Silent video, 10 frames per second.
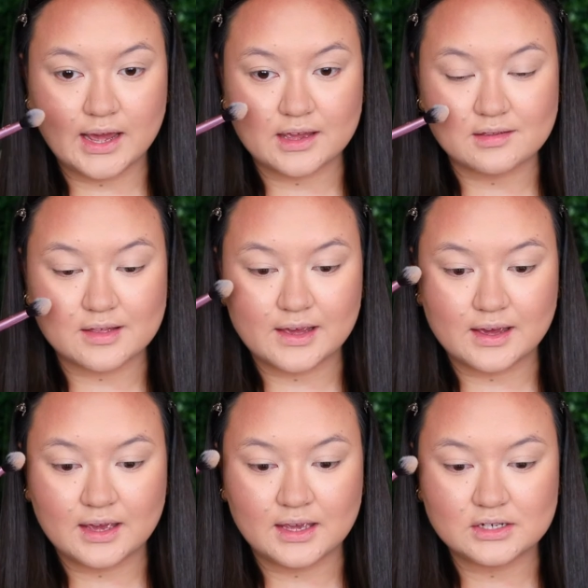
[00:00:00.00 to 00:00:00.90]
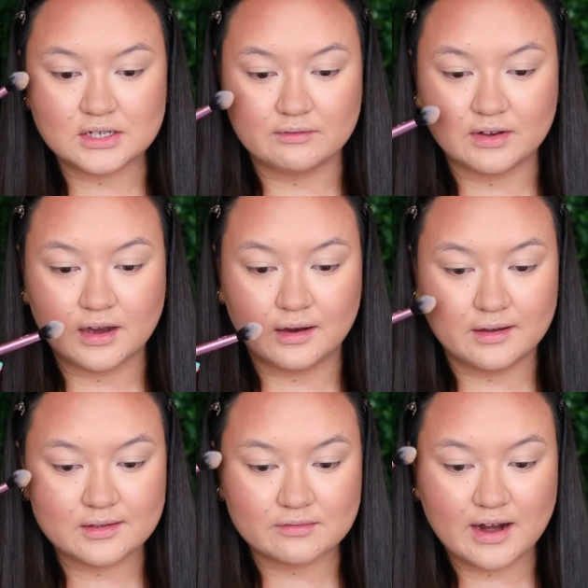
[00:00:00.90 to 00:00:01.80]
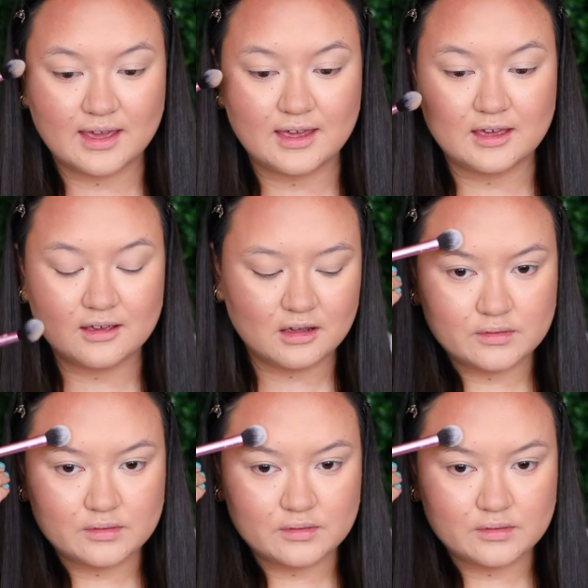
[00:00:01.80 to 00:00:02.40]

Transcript: I can see a hint of a cast right here.